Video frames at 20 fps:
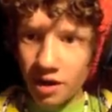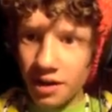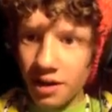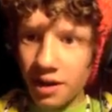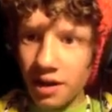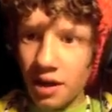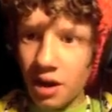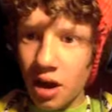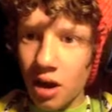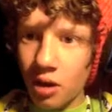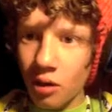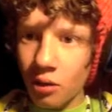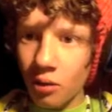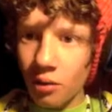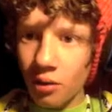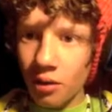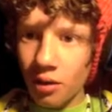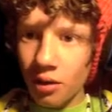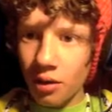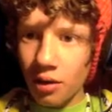Where did it
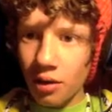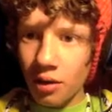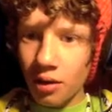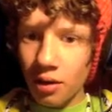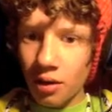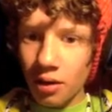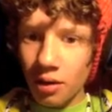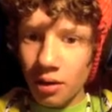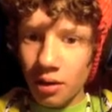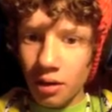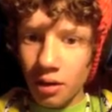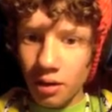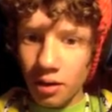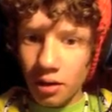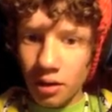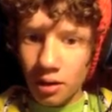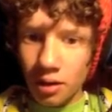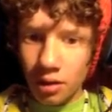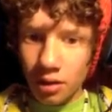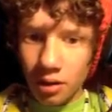go? They didn't,
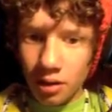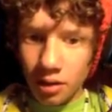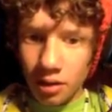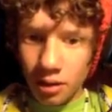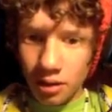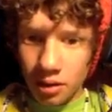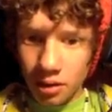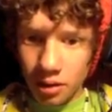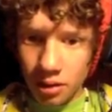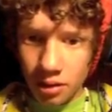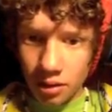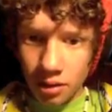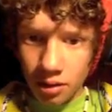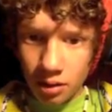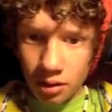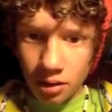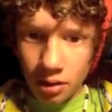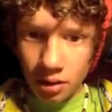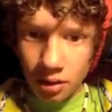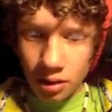didn't switch it around, did
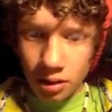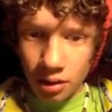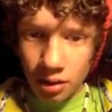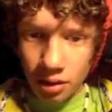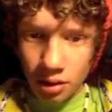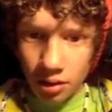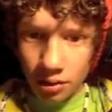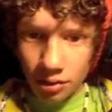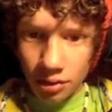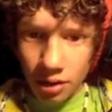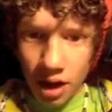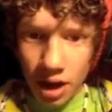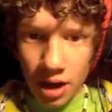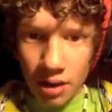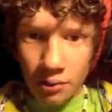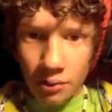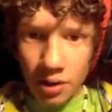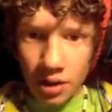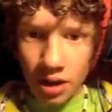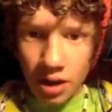they?
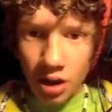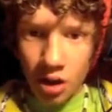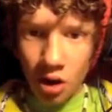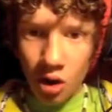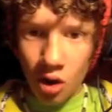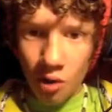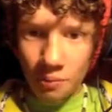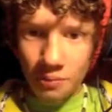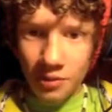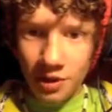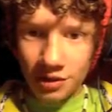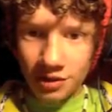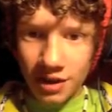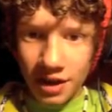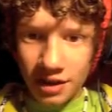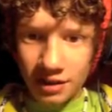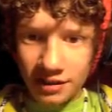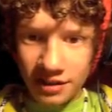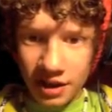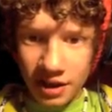I really hope
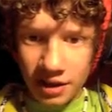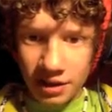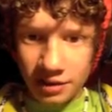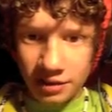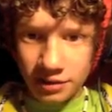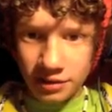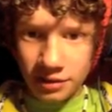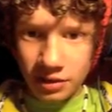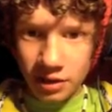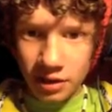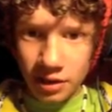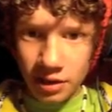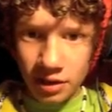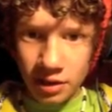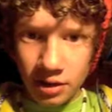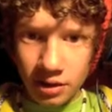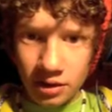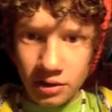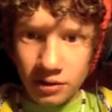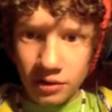that they didn't,
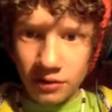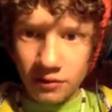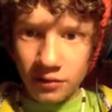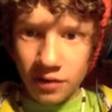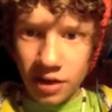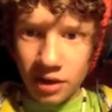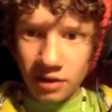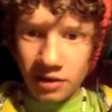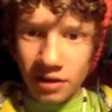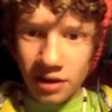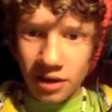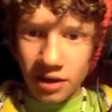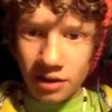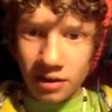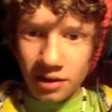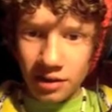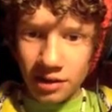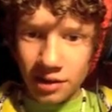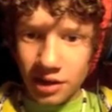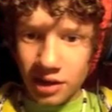because if they
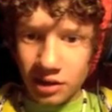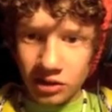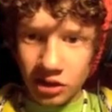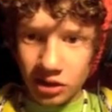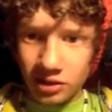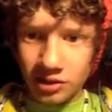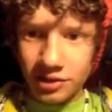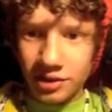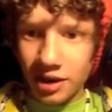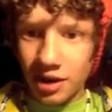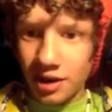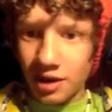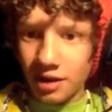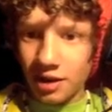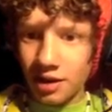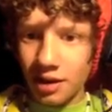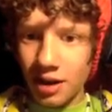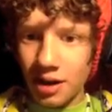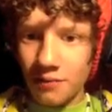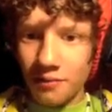did, then they just
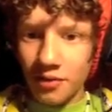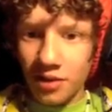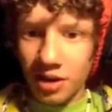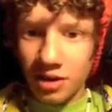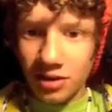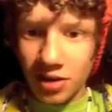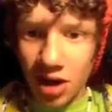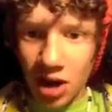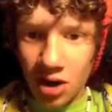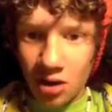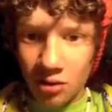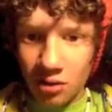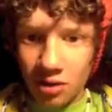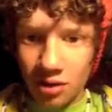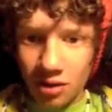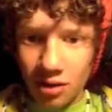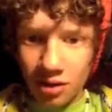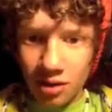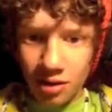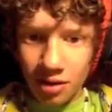did, and I'm freaked
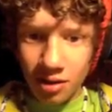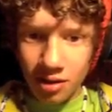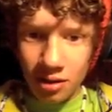out.